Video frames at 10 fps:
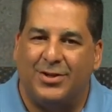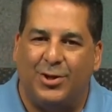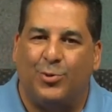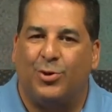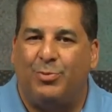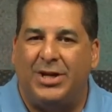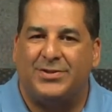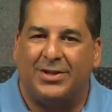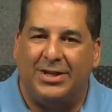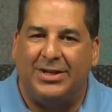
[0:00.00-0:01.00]
we're
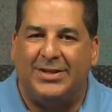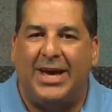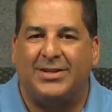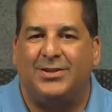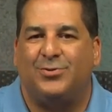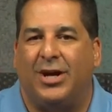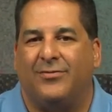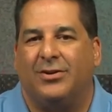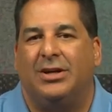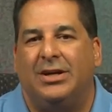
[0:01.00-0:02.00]
basically a taxi
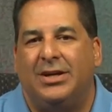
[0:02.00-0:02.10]
driver.